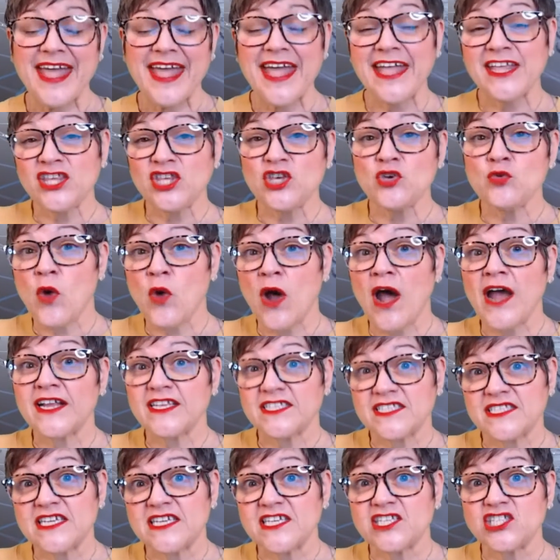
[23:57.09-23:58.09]
And you
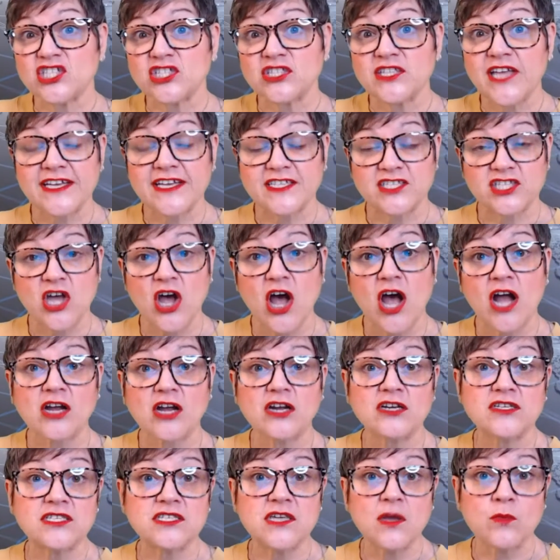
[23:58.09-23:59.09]
want to teach a late
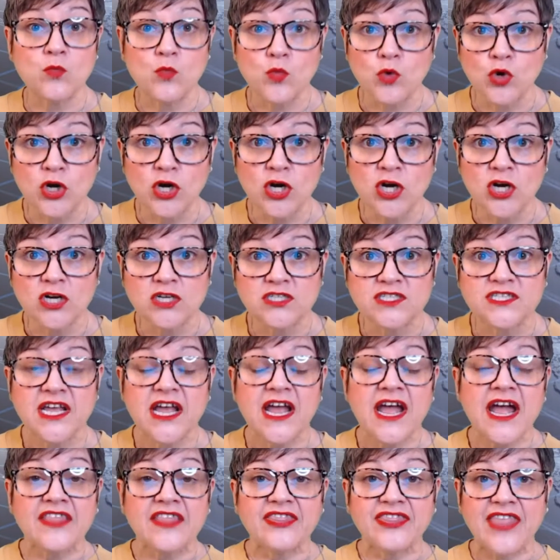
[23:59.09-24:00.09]
talker some words
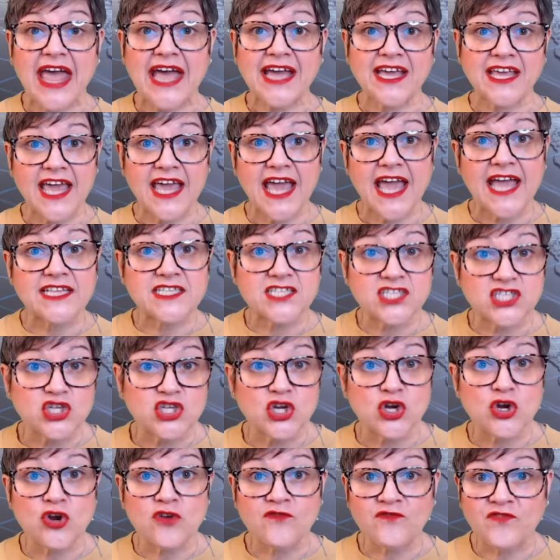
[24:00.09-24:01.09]
that can
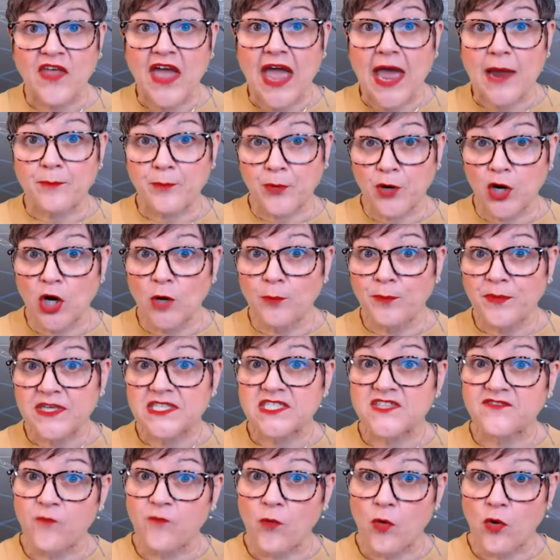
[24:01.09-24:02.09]
serve that
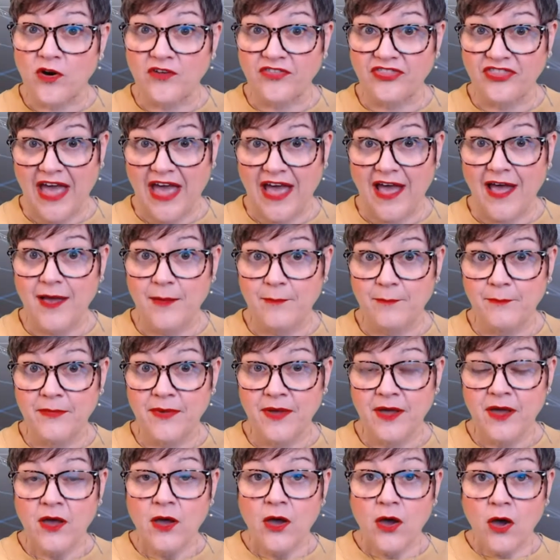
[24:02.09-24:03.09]
purpose for them,
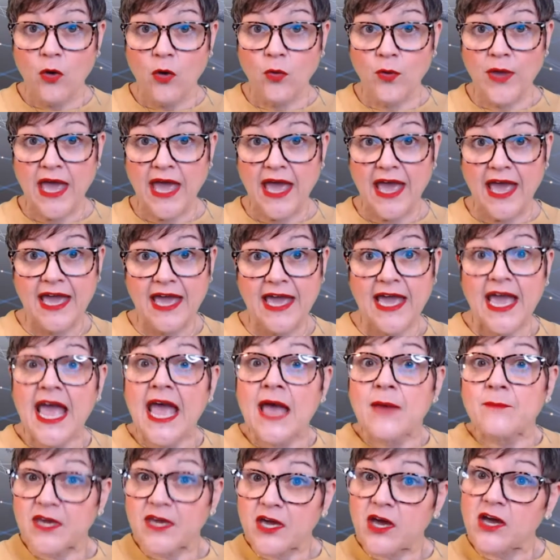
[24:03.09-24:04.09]
okay?
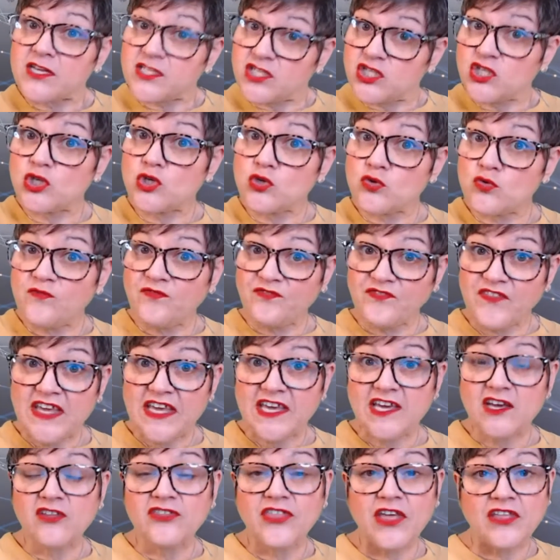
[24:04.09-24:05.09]
Because you
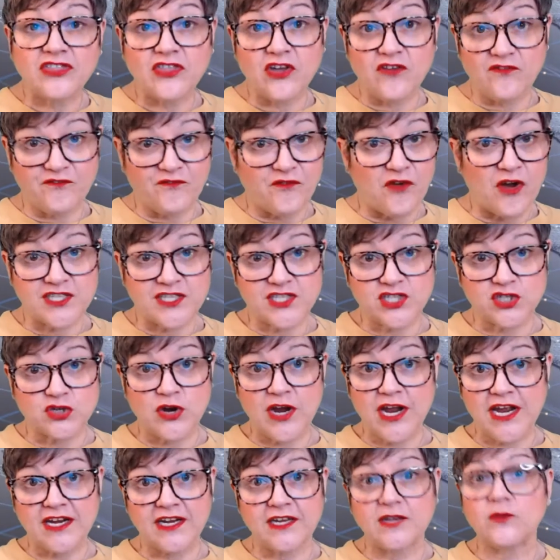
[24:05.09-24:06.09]
feel that they're
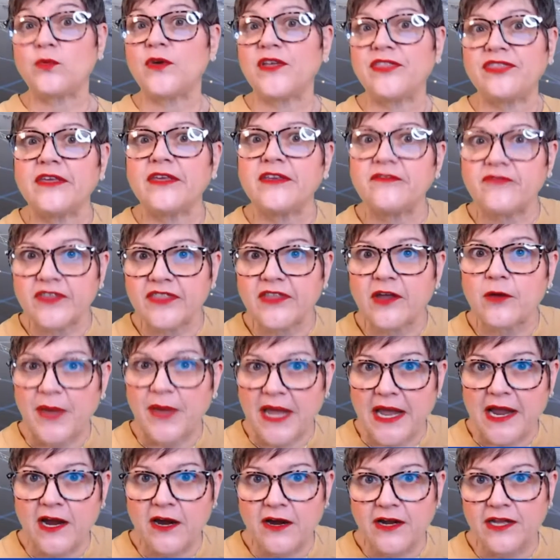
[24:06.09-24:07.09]
frustrated with even their
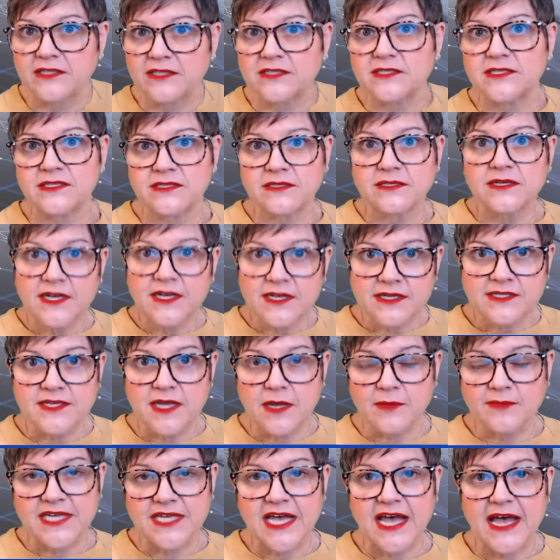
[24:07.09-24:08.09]
parents
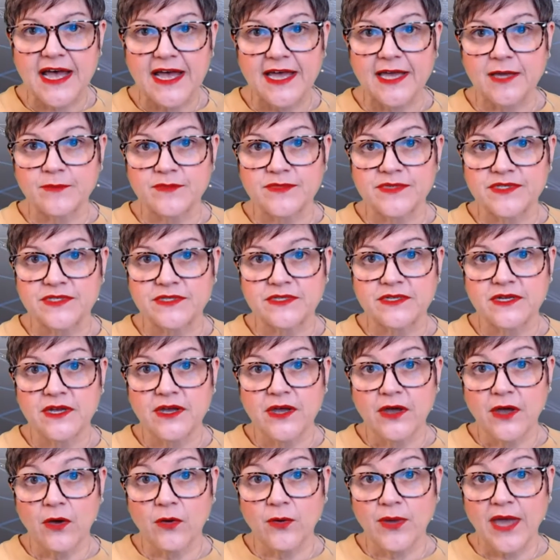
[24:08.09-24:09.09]
sometimes,
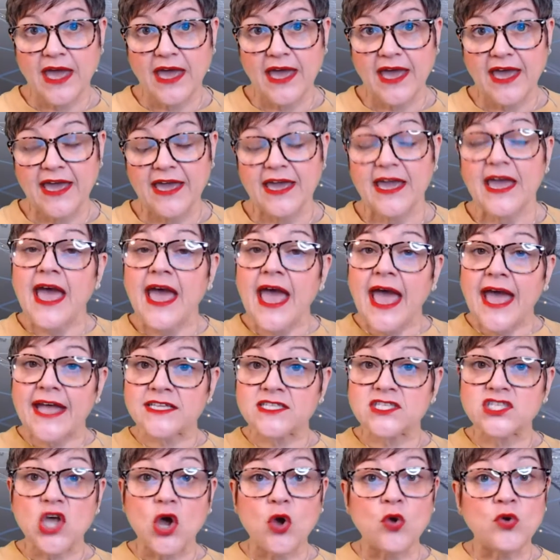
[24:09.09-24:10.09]
okay?
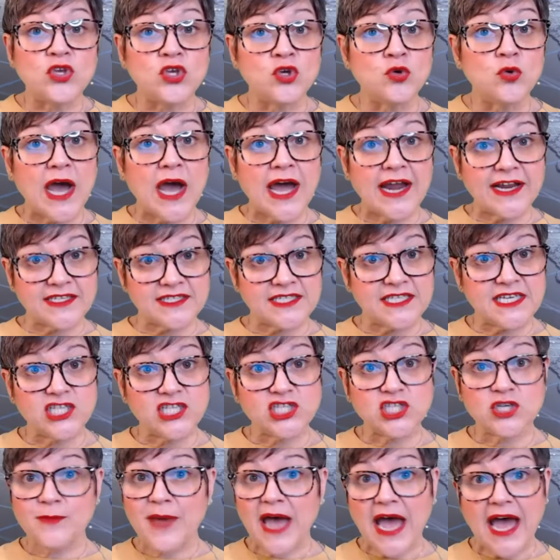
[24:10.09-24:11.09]
And so you got to
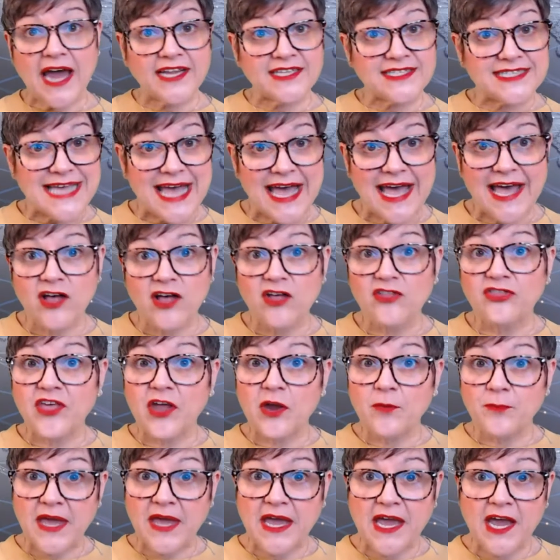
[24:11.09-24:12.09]
teach them how to tell
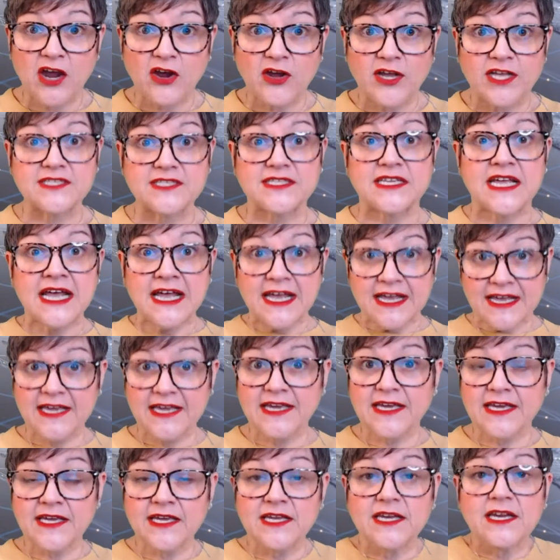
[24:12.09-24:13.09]
their parents
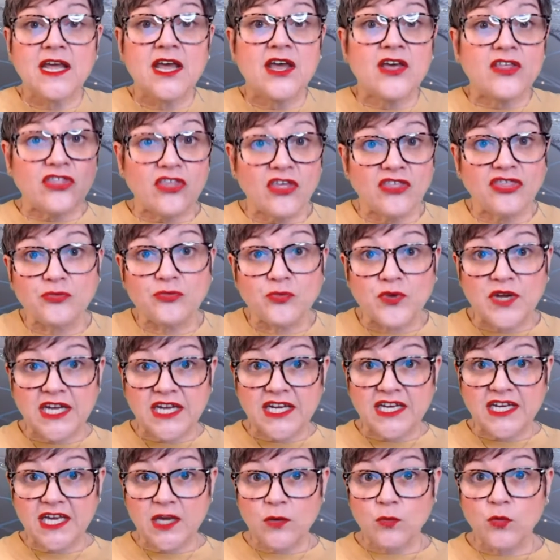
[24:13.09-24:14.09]
in the
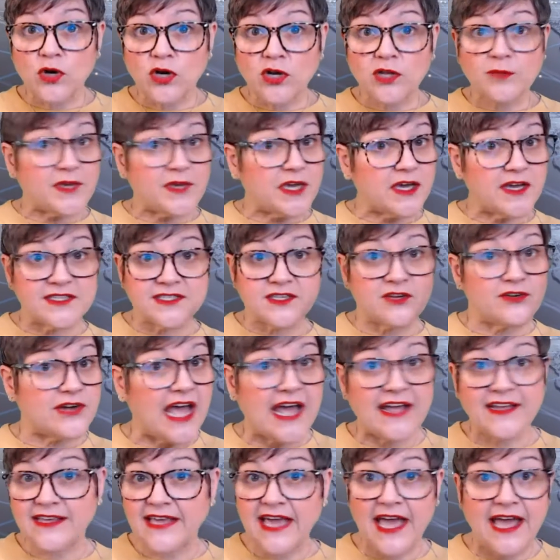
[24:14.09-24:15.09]
3D world, because their
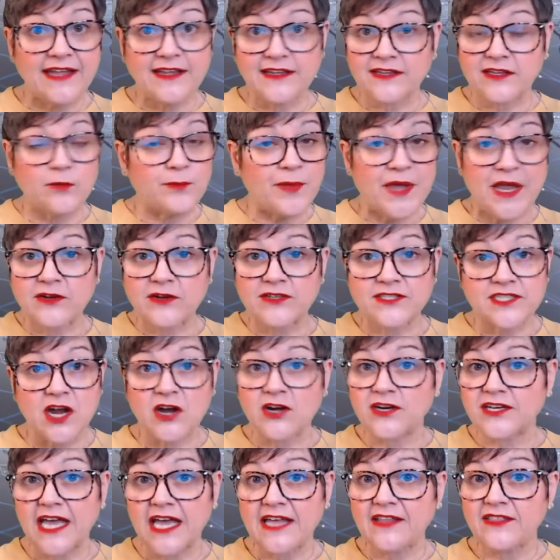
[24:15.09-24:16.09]
parents
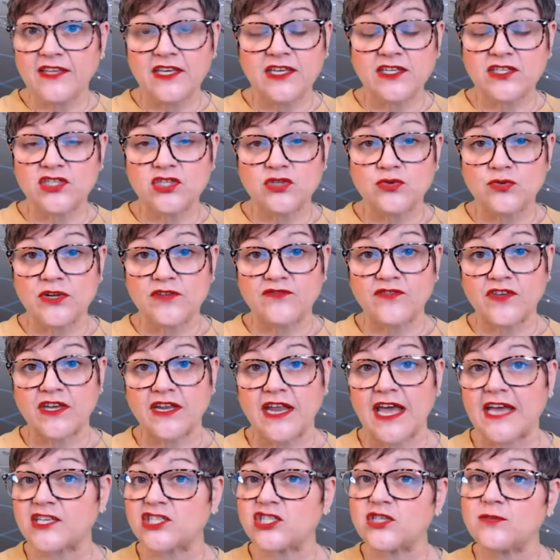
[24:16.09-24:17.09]
aren't getting the intuitive
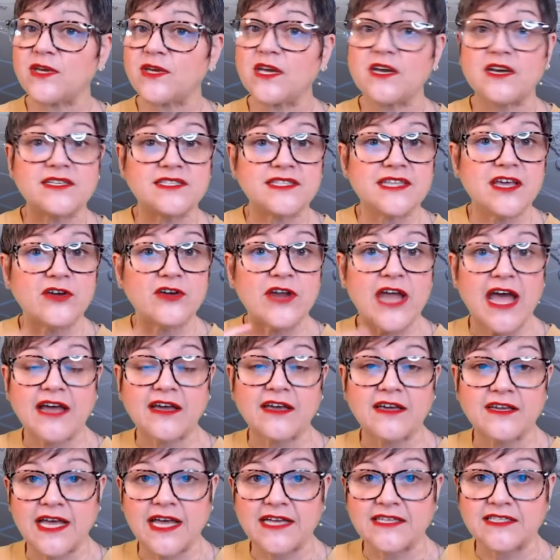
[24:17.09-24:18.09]
connection because they're
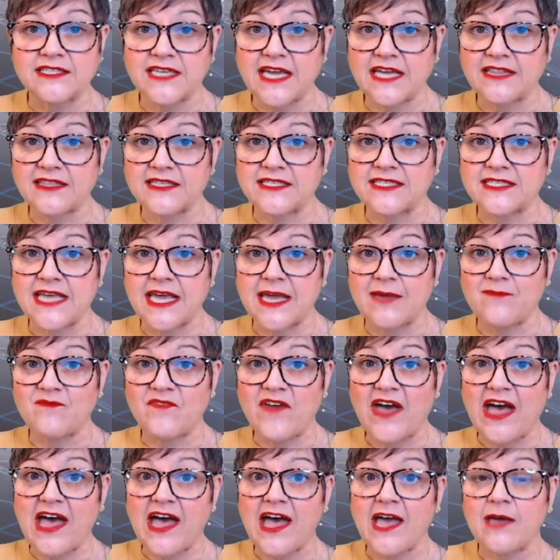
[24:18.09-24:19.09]
not connecting at the same
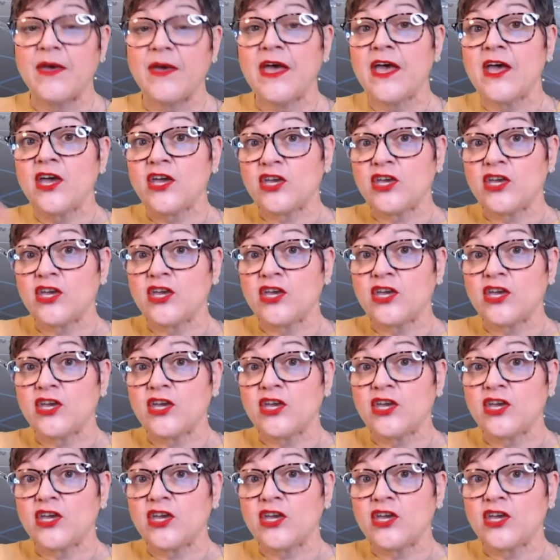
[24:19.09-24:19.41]
vibe.